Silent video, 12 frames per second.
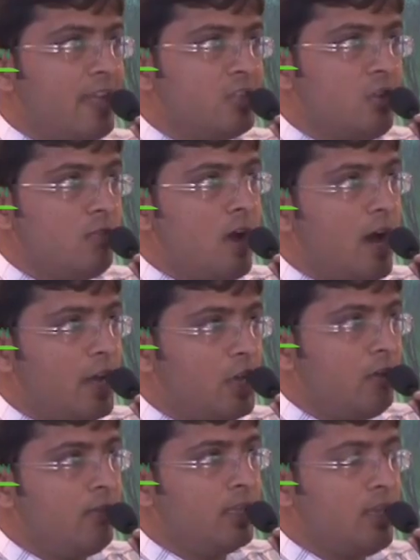science of
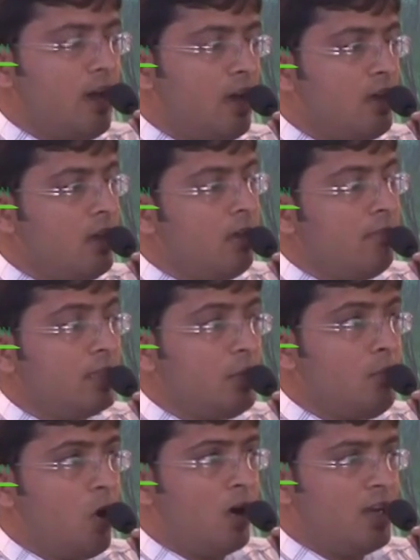Ayurveda
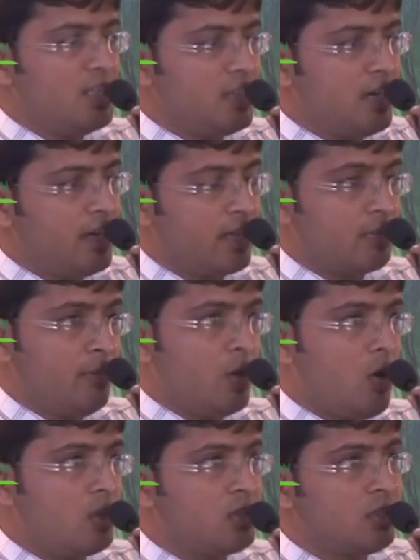with modern genetics,
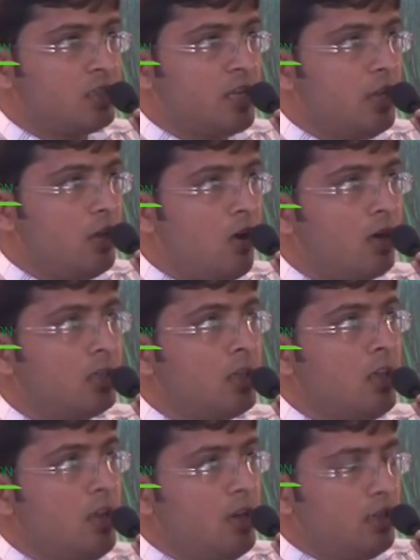because till not
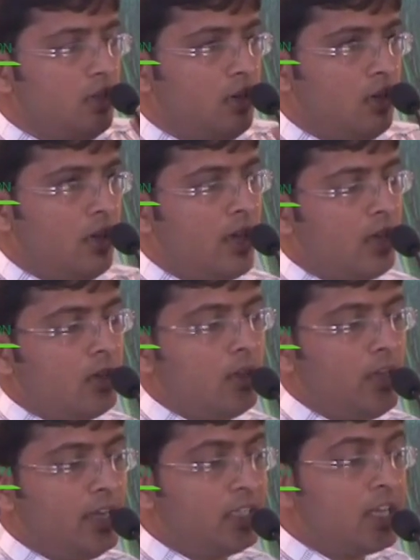
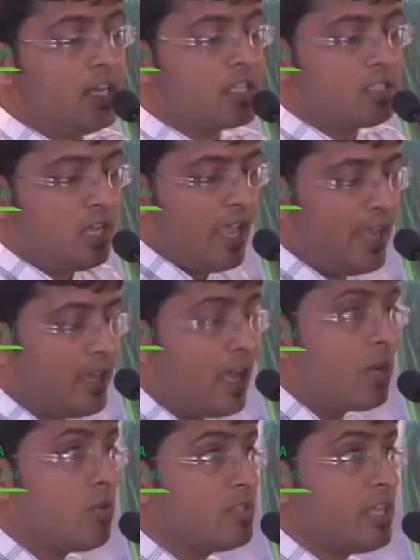International
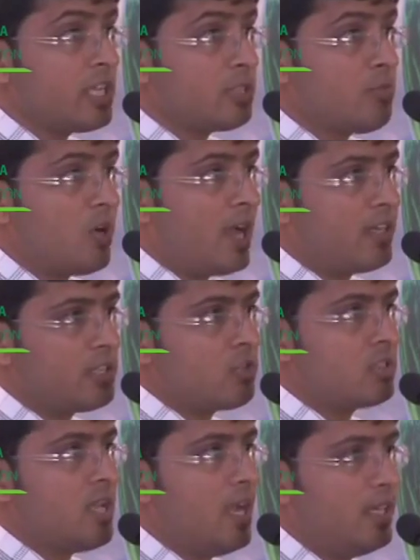Ankylosing
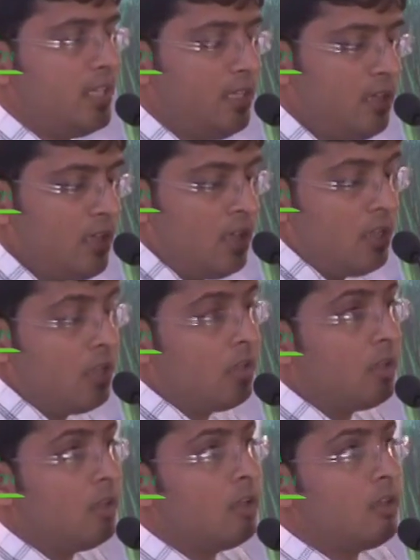Spondylitis Society,
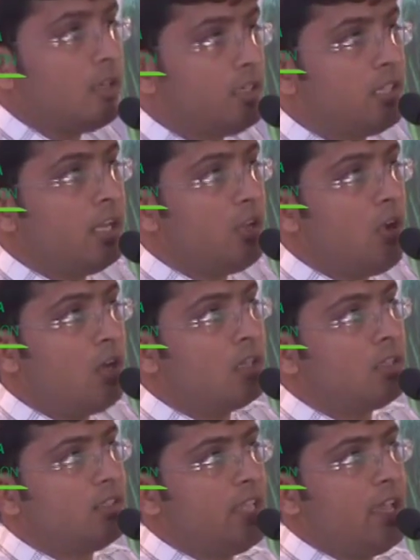till
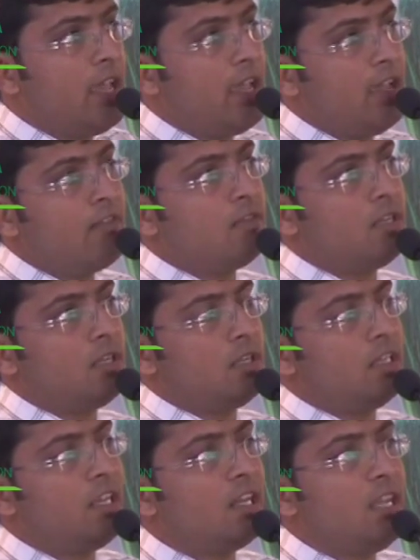not they have
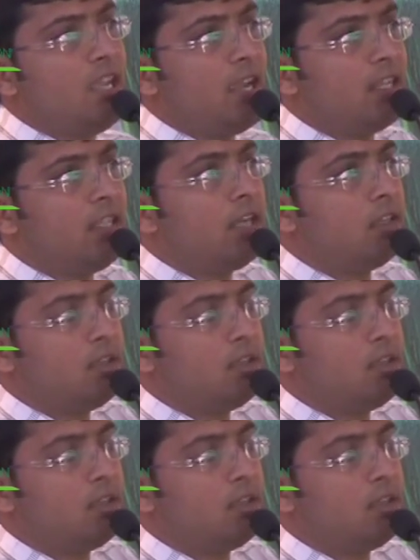declared